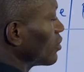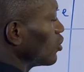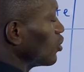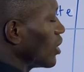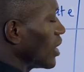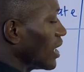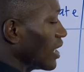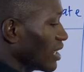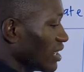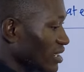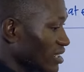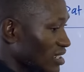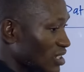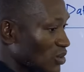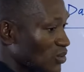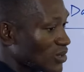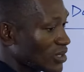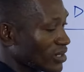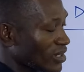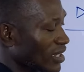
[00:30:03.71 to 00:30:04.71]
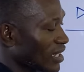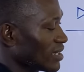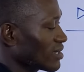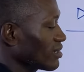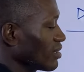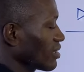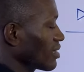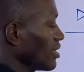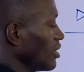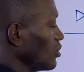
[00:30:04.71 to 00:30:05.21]
You are reducing that
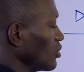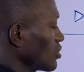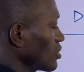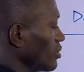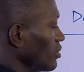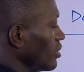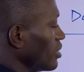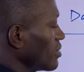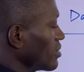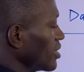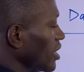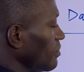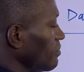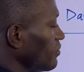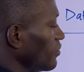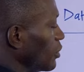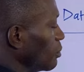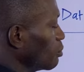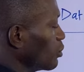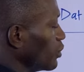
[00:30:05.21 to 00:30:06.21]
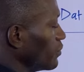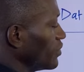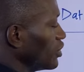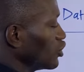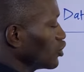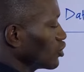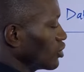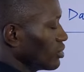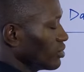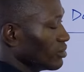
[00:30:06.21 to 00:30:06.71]
account. The same for
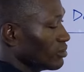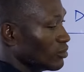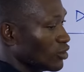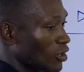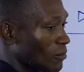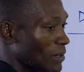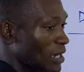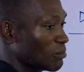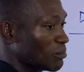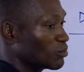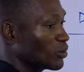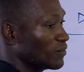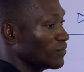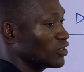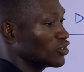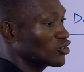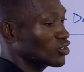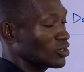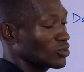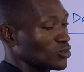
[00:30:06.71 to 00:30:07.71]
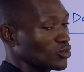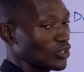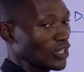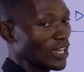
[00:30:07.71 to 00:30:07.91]
provision. Normal provision